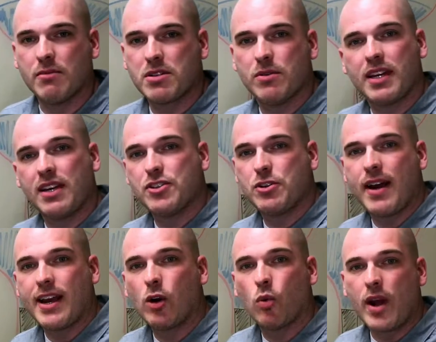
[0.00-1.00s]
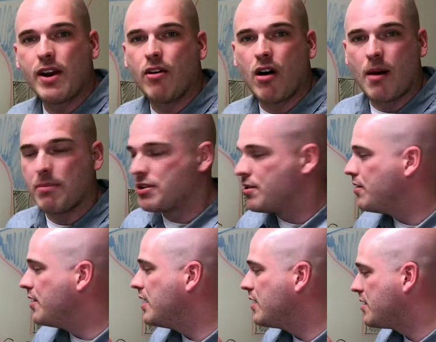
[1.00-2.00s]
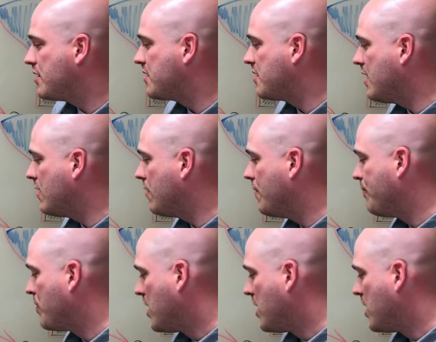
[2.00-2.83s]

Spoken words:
so it gives you a greater opportunity to sell.